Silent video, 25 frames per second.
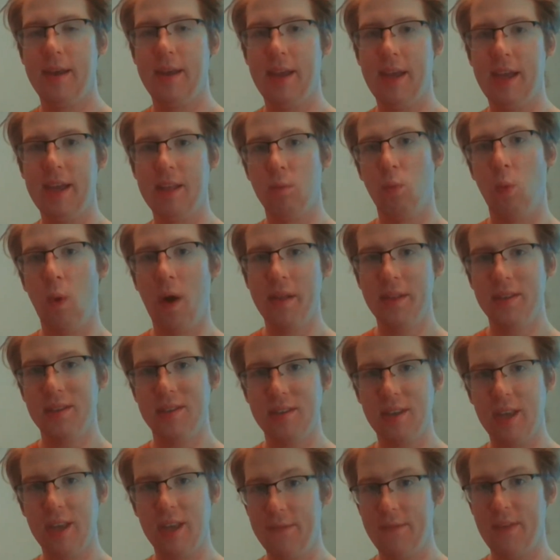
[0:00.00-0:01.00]
in one
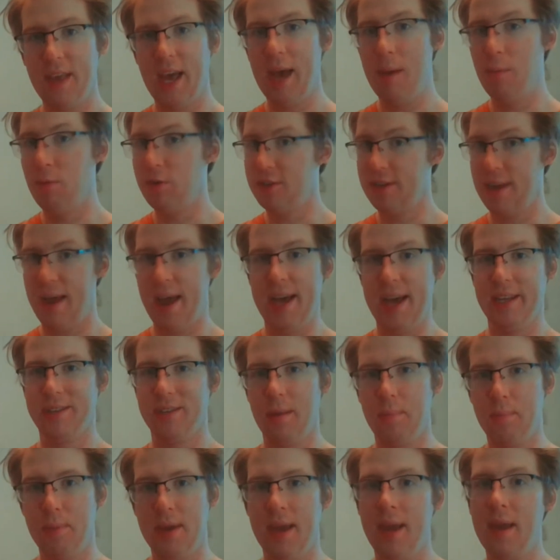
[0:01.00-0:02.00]
sleeve type, which it has
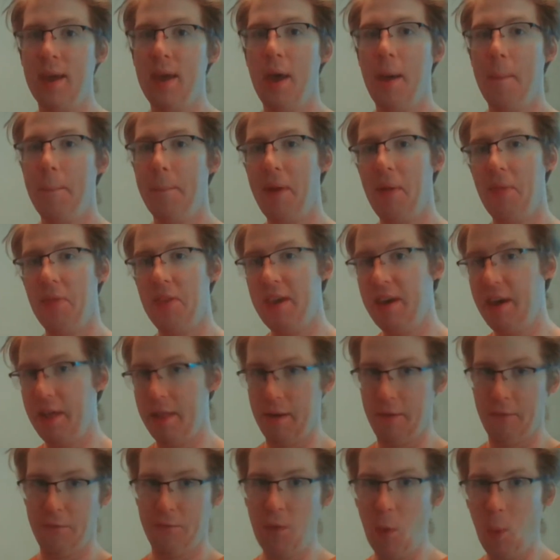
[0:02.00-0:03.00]
to be, but the
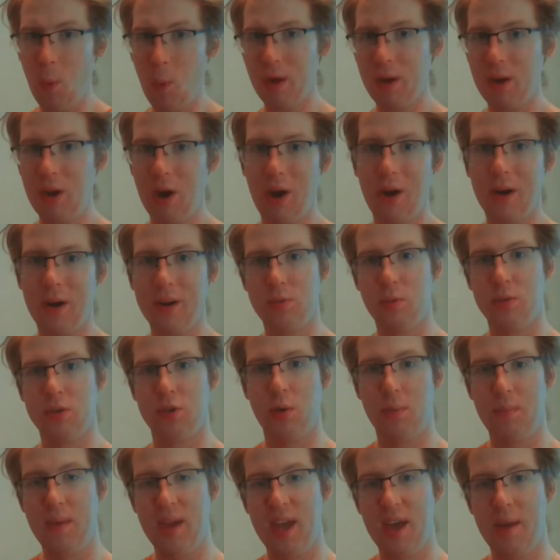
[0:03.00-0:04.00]
other 4 cards, which
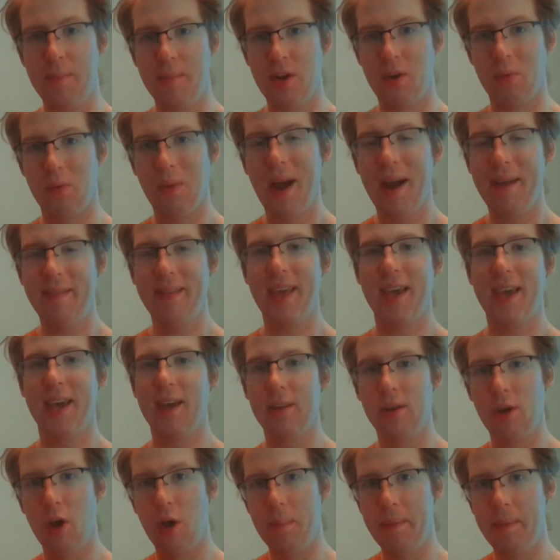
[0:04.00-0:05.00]
will become your Ride deck,
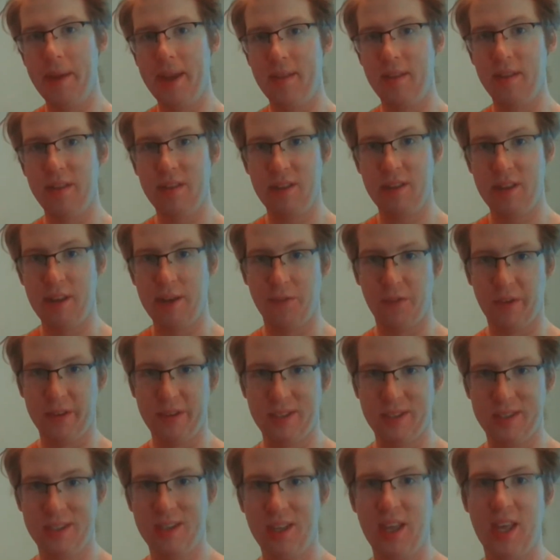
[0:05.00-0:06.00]
can all be in
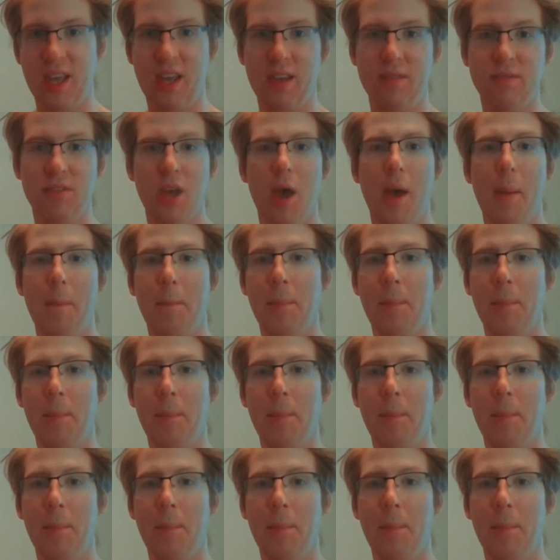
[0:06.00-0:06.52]
different sleeves,